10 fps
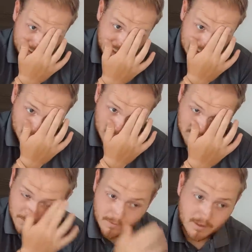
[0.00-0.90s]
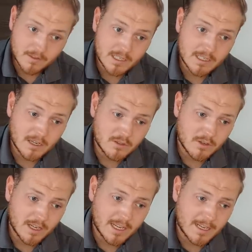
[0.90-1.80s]
season was Francisco
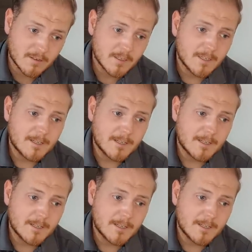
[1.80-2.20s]
Trincao.